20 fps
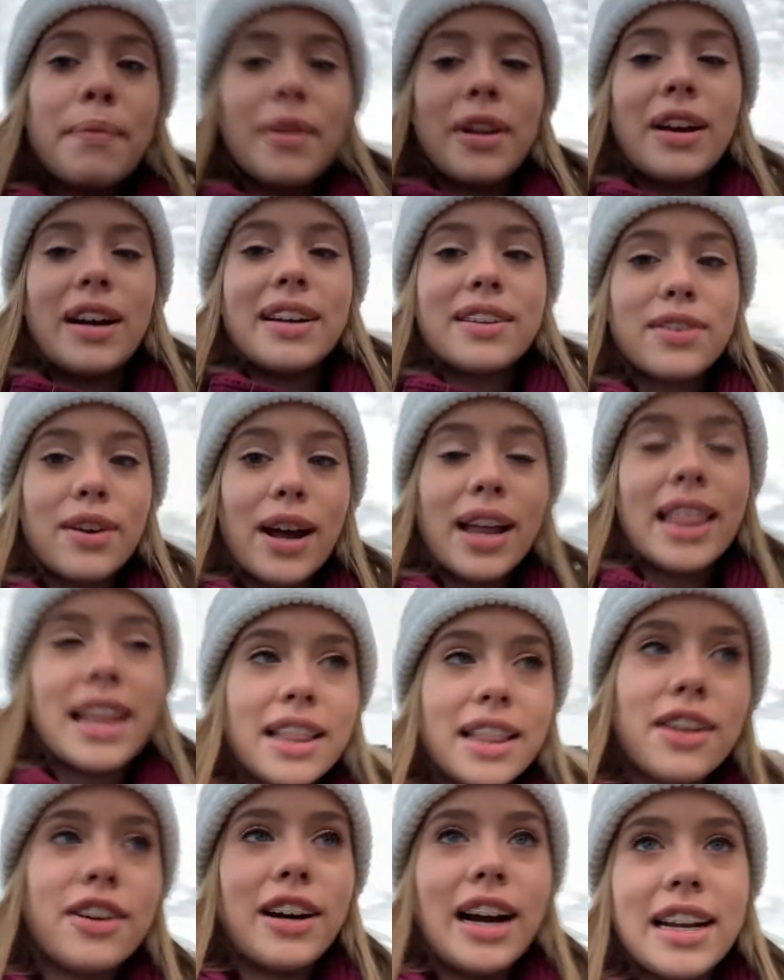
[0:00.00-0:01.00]
Okay, so I
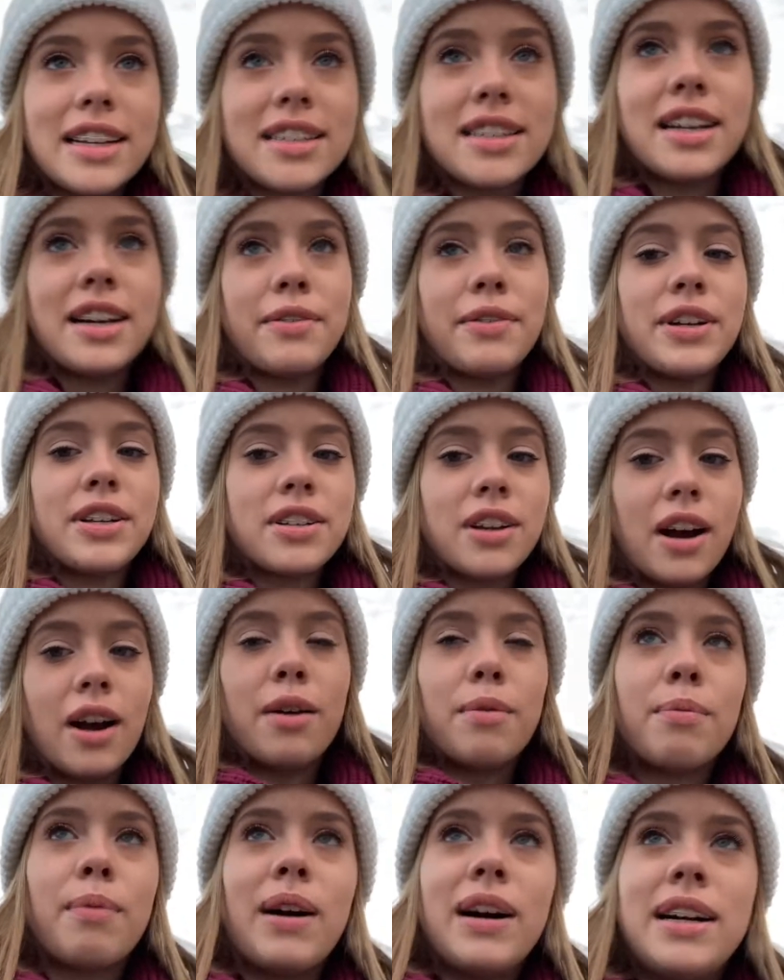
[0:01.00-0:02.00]
think the last thing we
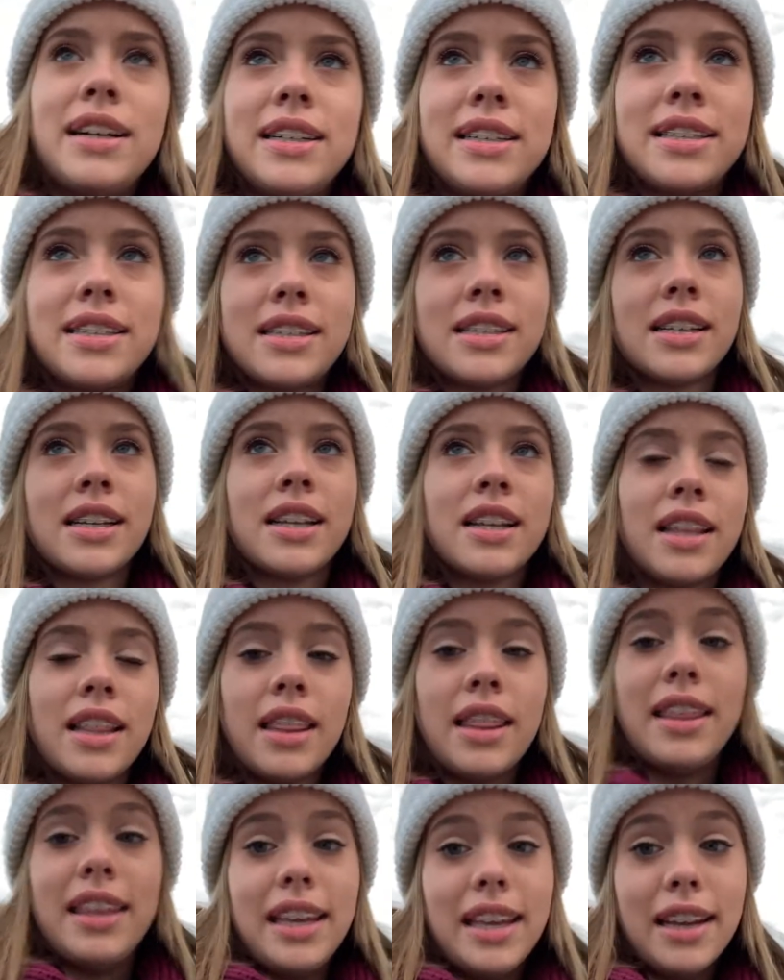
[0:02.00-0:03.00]
saw was
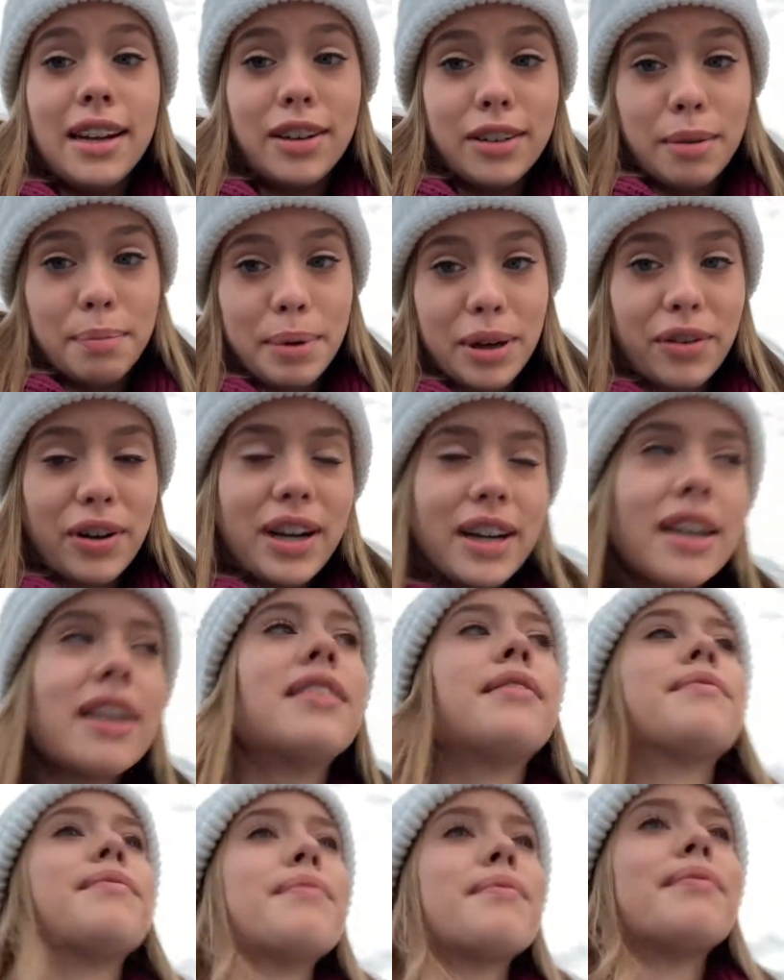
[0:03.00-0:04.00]
the Olympic rink.
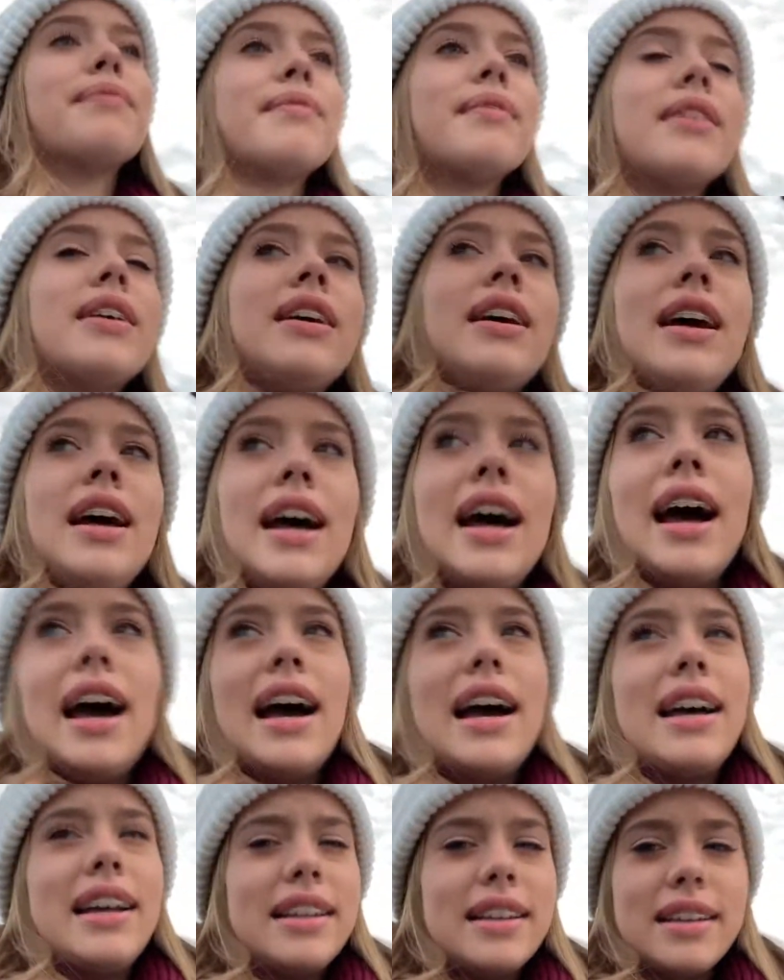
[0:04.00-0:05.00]

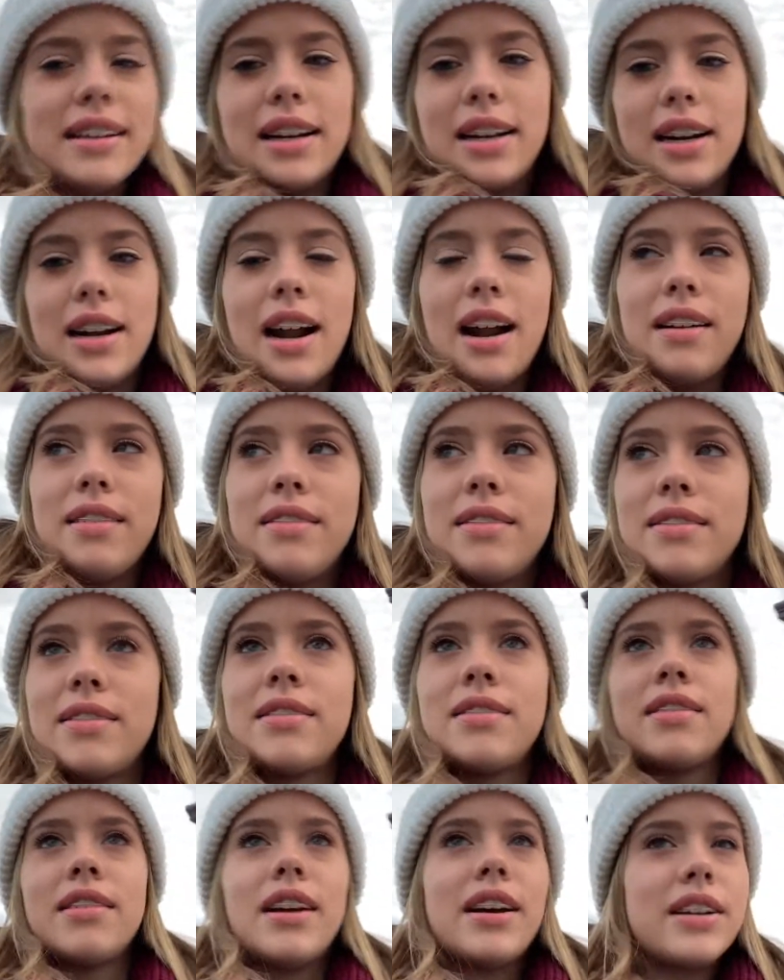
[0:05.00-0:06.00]
And then,
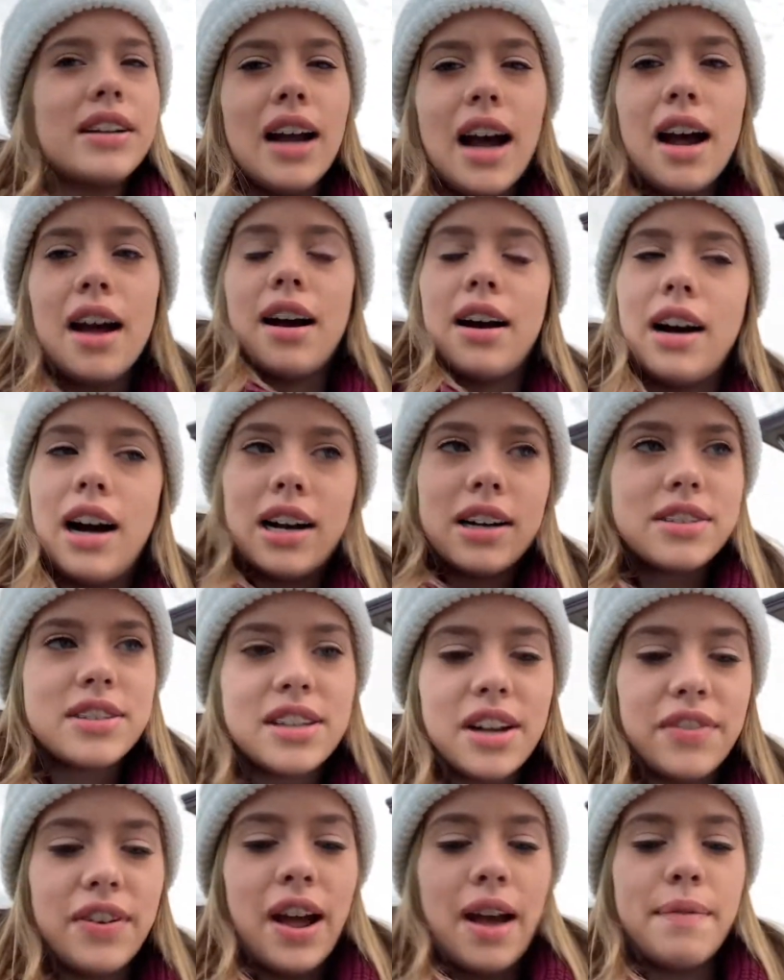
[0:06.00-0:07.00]
like, not a lot of
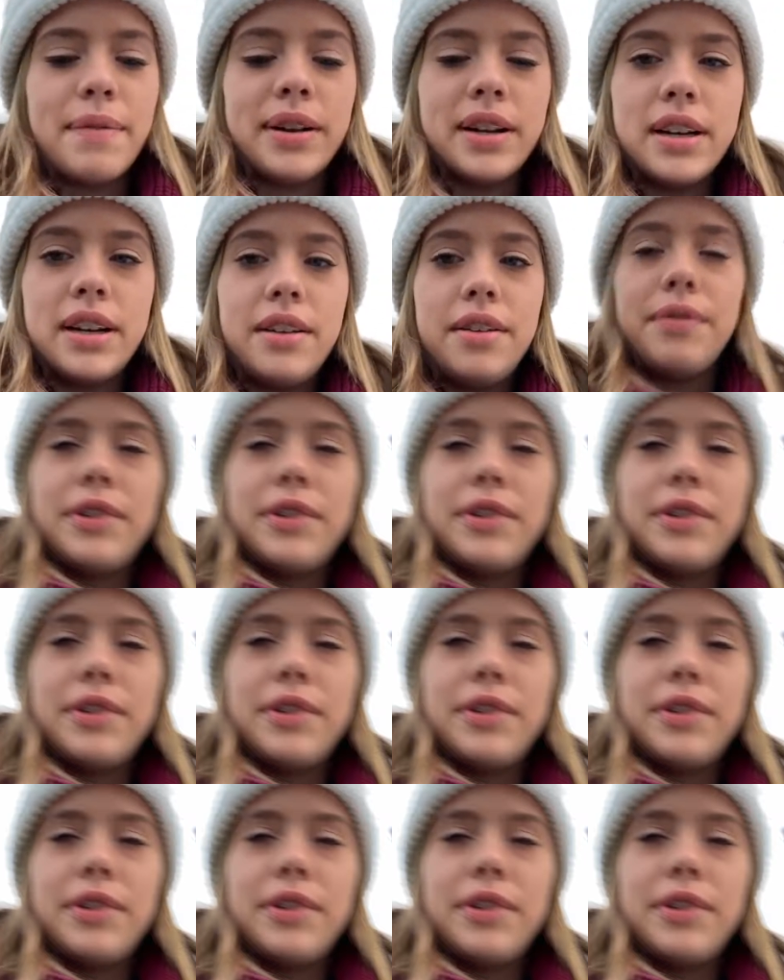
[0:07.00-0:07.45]
stuff happened.